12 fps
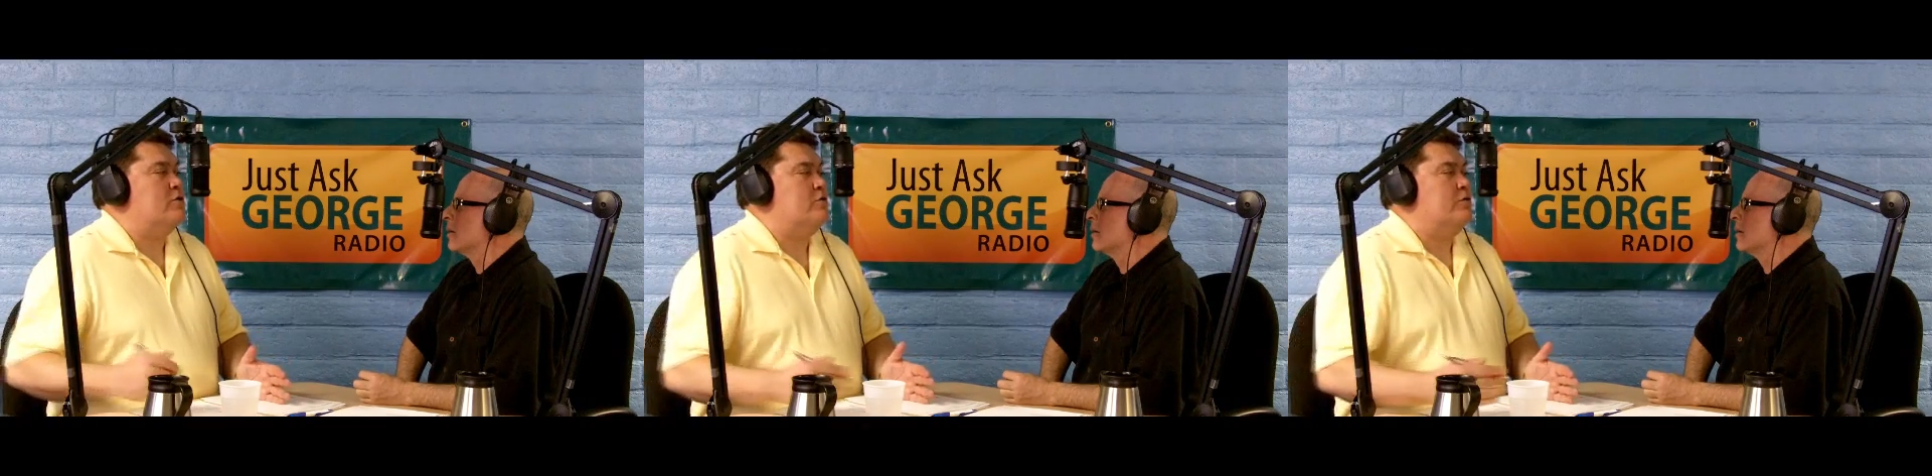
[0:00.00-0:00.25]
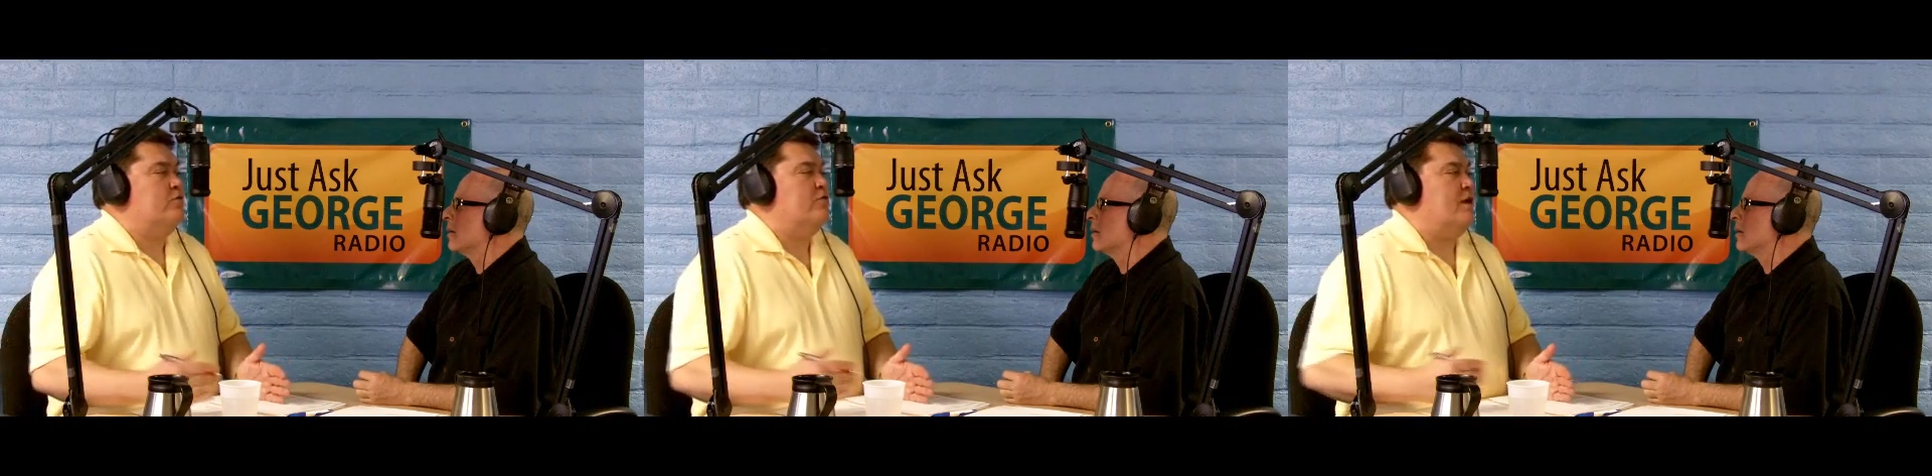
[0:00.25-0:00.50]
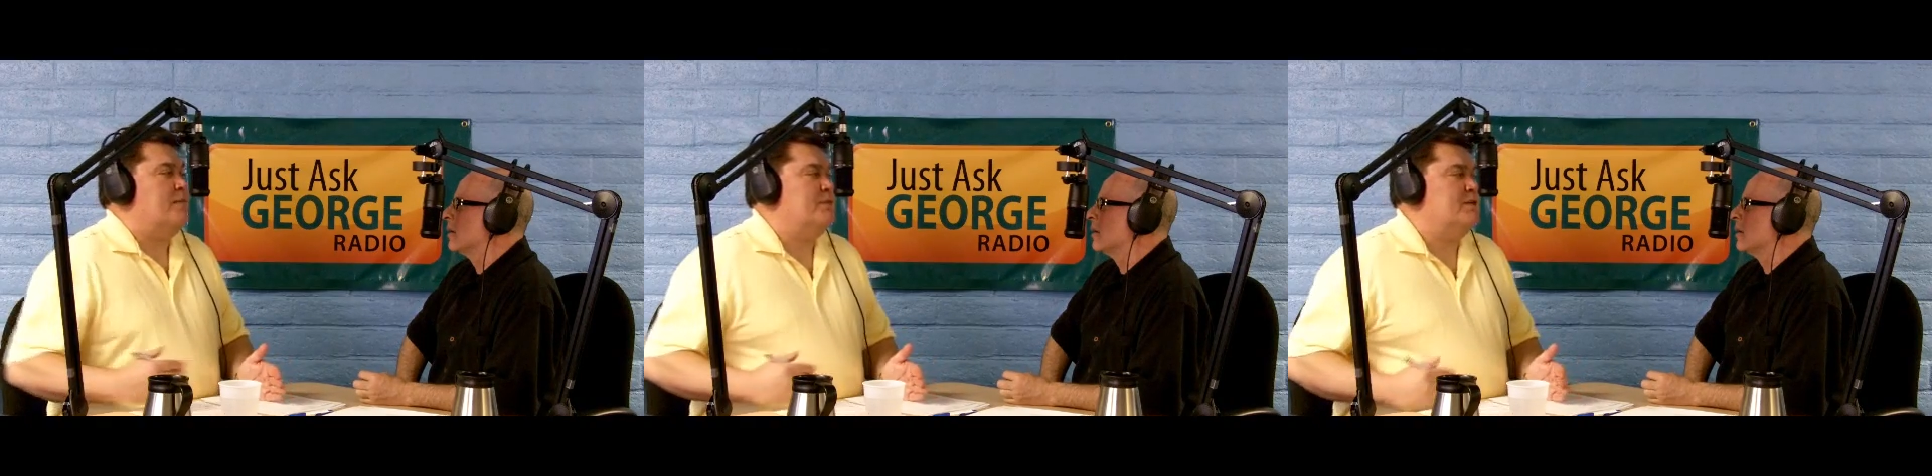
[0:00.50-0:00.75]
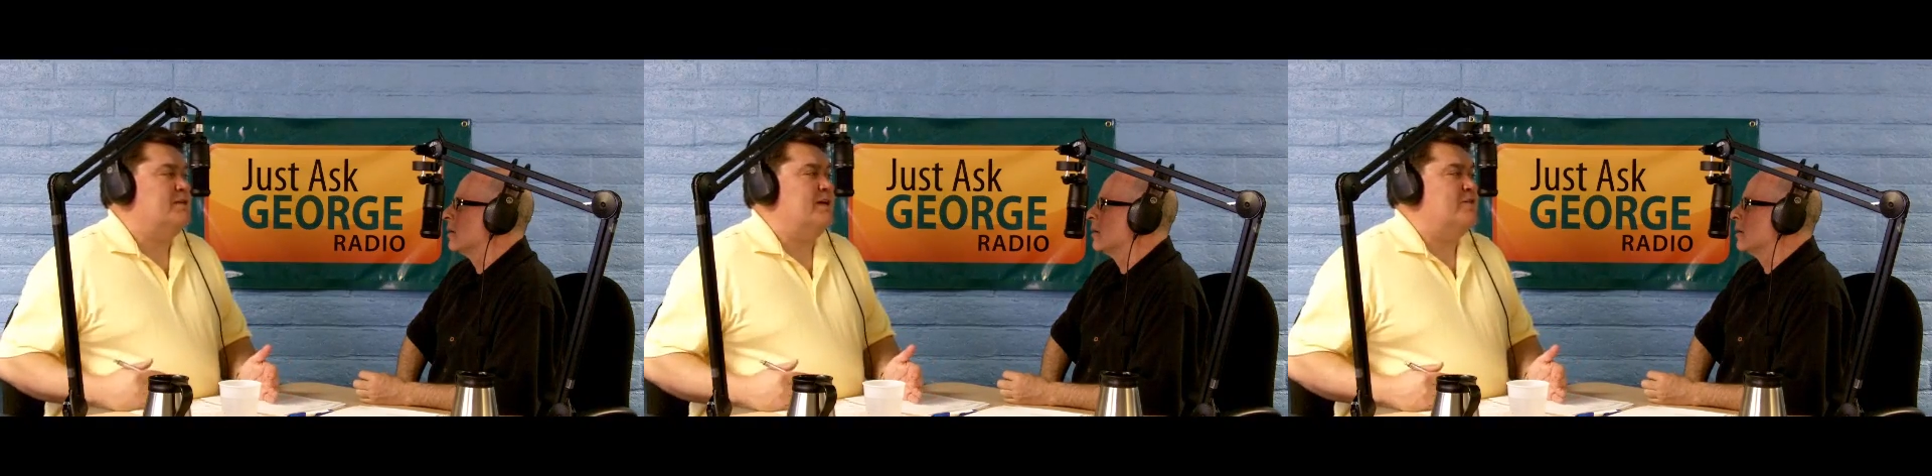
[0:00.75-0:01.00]
so it
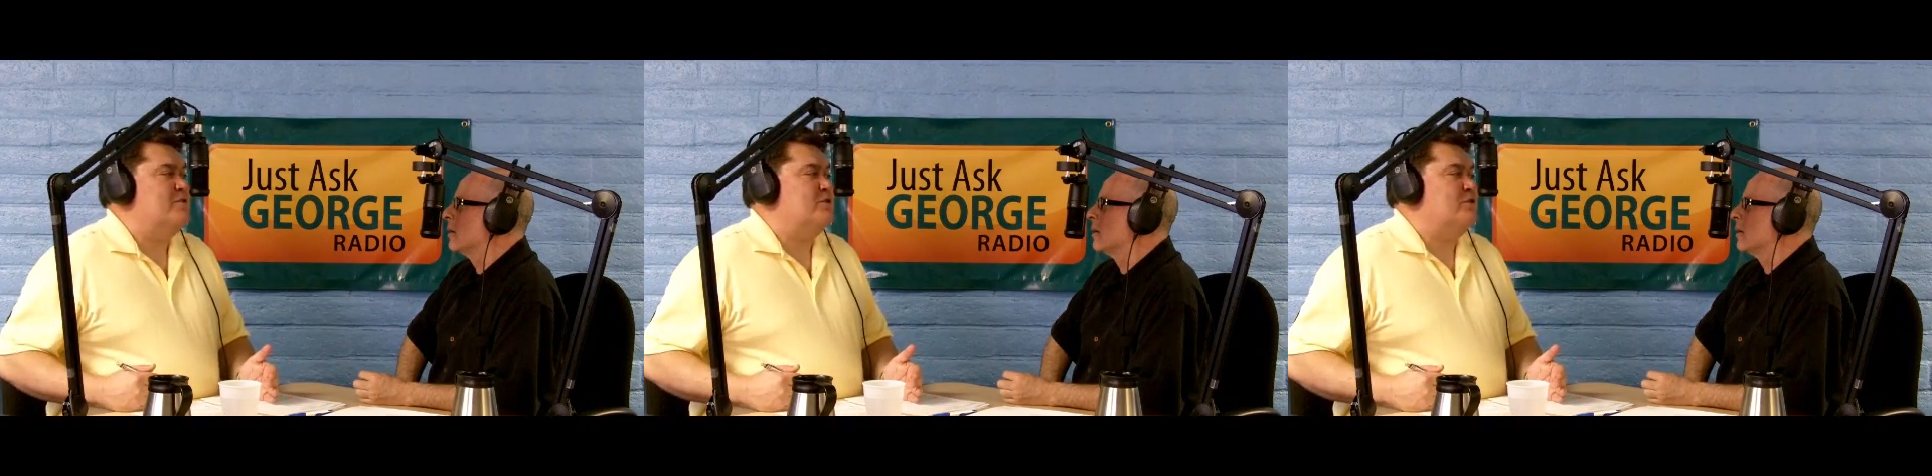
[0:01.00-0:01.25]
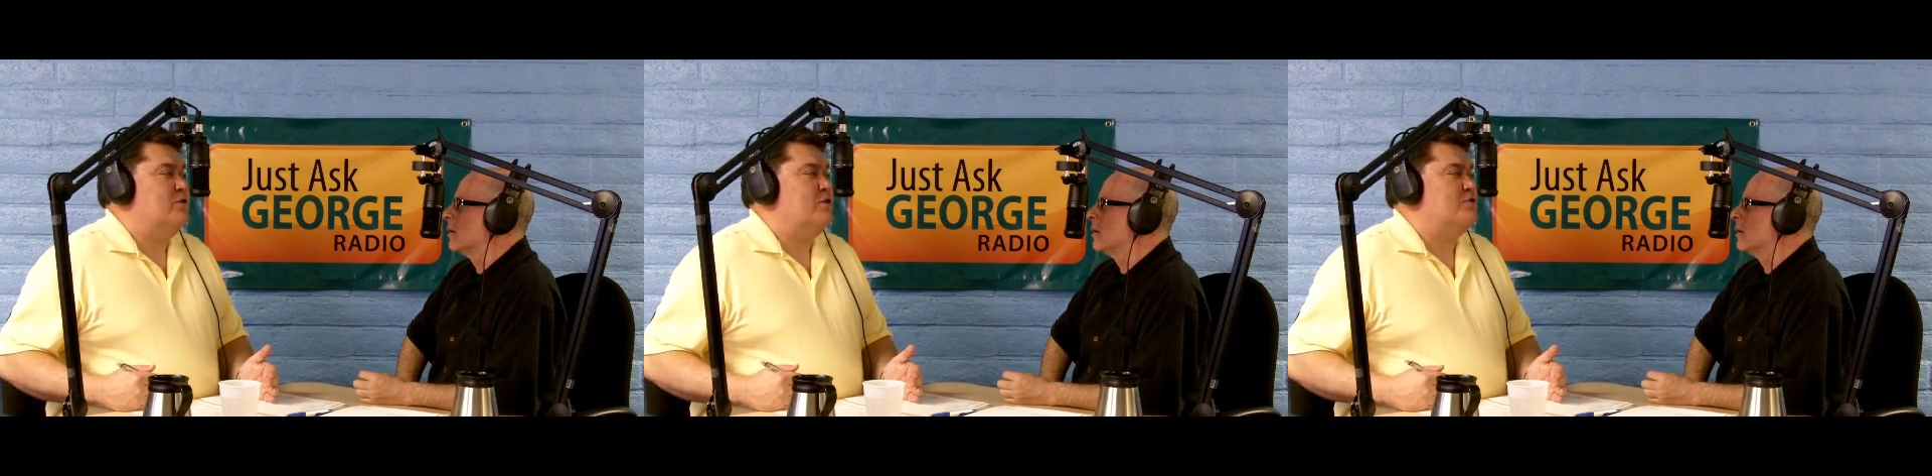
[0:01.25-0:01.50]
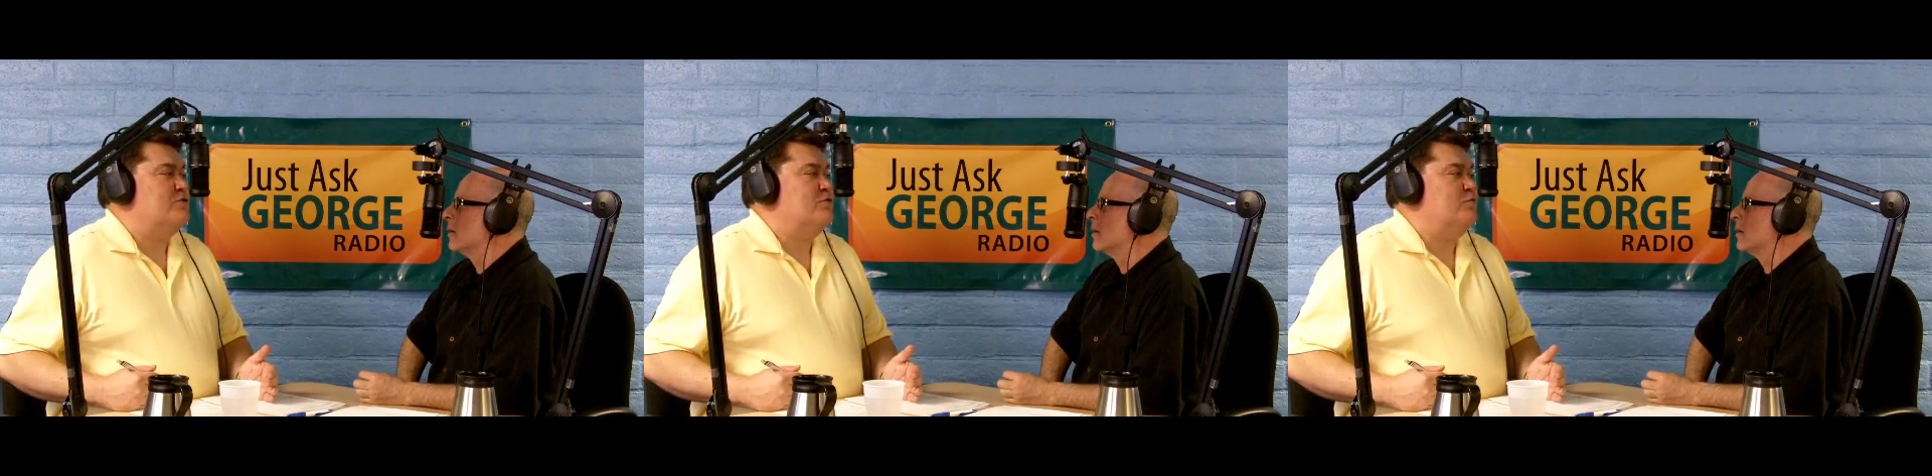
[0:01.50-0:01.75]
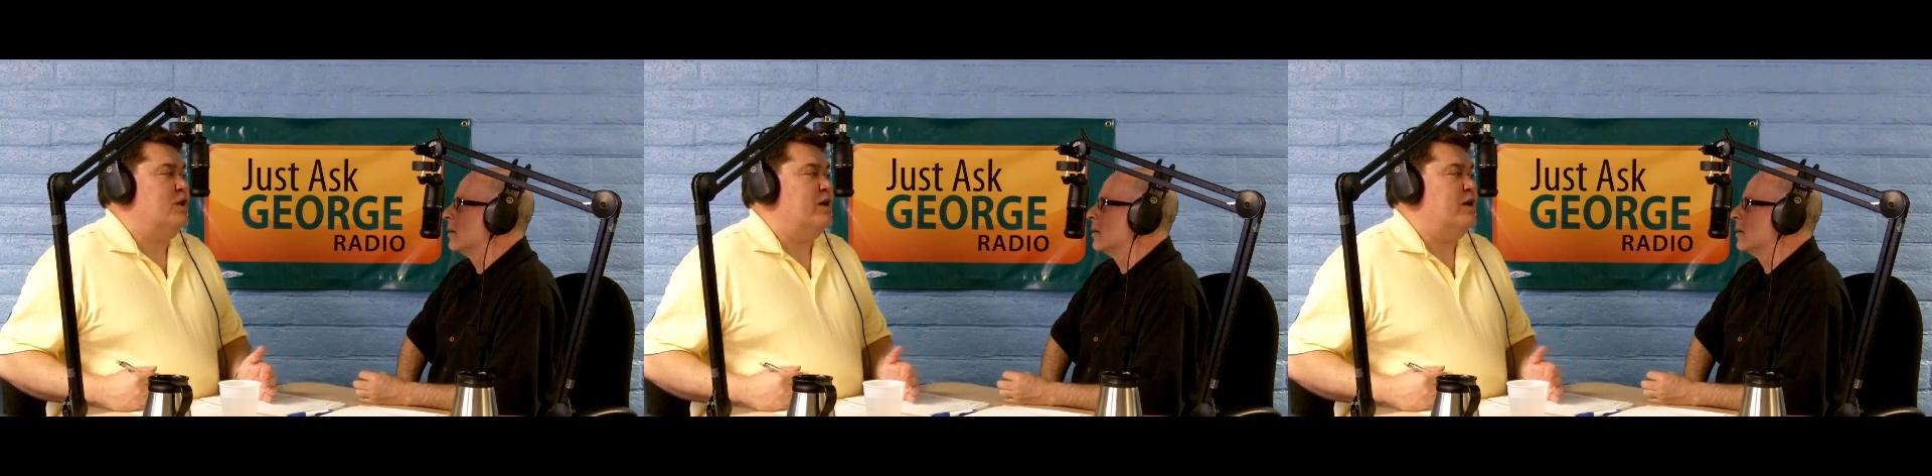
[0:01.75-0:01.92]
dropped it down to long-term